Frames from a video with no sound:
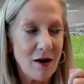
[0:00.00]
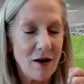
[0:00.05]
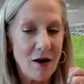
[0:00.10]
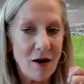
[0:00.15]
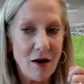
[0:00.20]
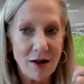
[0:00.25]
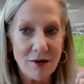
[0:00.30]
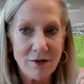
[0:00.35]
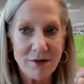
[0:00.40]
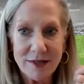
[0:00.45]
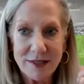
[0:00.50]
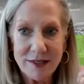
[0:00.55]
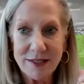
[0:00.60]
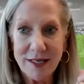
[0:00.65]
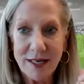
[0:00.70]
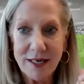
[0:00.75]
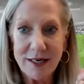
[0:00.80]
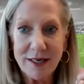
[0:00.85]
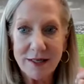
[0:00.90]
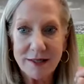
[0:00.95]
all of a
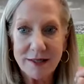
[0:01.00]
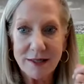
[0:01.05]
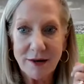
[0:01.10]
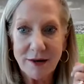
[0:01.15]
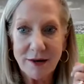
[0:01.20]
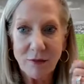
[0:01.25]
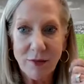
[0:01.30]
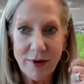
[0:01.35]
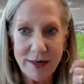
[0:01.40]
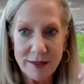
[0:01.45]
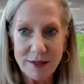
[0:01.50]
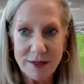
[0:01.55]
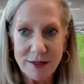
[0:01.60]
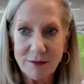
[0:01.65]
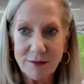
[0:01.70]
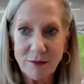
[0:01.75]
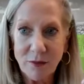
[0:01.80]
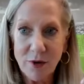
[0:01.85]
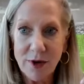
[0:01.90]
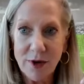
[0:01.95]
sudden,
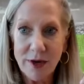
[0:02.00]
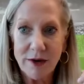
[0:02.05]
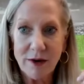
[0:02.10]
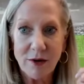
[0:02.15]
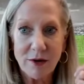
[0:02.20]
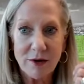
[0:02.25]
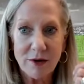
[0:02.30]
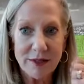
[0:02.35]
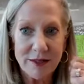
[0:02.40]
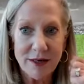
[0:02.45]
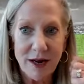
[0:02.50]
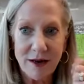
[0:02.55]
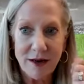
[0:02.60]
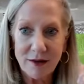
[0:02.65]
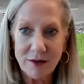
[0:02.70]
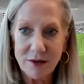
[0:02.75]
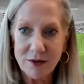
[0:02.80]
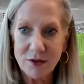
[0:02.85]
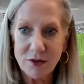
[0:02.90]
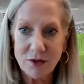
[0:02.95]
ransomware,
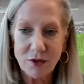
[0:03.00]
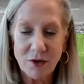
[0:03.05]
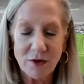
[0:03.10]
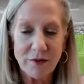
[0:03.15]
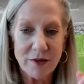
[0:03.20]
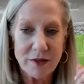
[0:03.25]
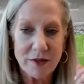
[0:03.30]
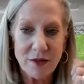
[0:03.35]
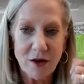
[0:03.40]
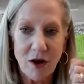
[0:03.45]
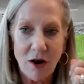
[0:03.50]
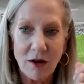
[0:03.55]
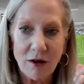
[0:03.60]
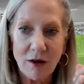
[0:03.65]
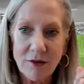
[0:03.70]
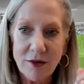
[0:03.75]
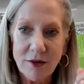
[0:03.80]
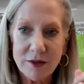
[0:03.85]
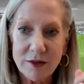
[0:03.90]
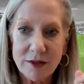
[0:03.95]
denial of service, all
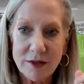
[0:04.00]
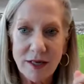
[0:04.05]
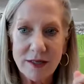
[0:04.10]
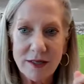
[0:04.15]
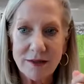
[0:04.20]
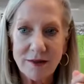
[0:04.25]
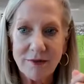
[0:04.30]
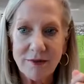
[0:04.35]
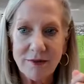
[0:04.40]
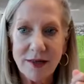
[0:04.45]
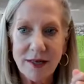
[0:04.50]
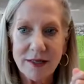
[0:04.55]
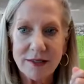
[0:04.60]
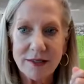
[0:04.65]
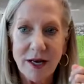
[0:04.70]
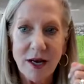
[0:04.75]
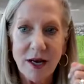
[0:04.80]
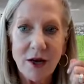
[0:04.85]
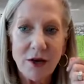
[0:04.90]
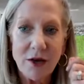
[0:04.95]
of those kinds of things,
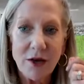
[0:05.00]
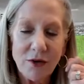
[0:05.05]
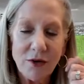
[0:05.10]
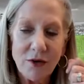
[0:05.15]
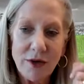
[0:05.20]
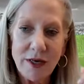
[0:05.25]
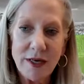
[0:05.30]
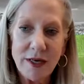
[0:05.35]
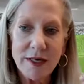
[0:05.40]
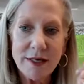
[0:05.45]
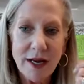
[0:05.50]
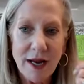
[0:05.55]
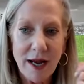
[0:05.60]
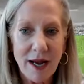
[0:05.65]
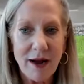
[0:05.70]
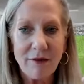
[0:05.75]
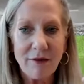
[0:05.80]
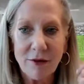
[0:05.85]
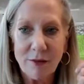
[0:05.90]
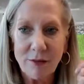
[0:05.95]
you need to
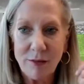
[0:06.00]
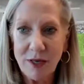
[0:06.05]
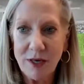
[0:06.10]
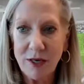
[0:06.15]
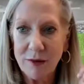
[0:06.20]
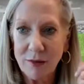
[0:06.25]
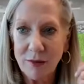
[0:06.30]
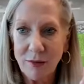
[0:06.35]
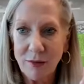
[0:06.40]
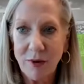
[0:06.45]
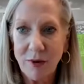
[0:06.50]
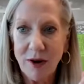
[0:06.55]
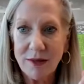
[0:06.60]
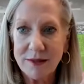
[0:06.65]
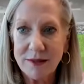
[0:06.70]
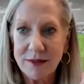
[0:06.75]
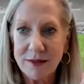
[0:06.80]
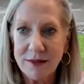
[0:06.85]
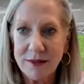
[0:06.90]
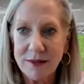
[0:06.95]
have repeatable
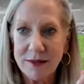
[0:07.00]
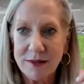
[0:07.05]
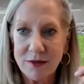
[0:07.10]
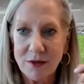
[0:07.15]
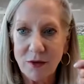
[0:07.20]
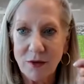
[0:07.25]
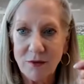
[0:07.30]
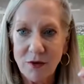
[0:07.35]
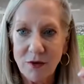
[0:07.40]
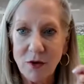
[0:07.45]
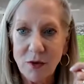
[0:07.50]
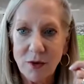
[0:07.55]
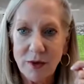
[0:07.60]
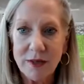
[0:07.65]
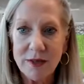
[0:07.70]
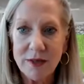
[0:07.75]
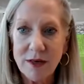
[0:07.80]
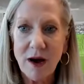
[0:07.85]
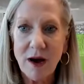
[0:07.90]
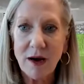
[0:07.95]
processes. So if you
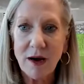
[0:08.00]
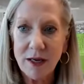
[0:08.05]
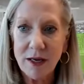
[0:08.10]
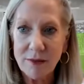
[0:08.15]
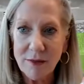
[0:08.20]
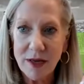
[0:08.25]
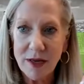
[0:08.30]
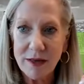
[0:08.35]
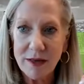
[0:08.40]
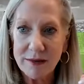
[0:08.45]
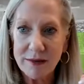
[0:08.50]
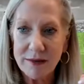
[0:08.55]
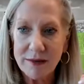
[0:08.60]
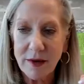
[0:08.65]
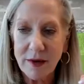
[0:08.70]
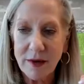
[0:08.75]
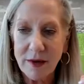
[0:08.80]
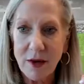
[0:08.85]
can document,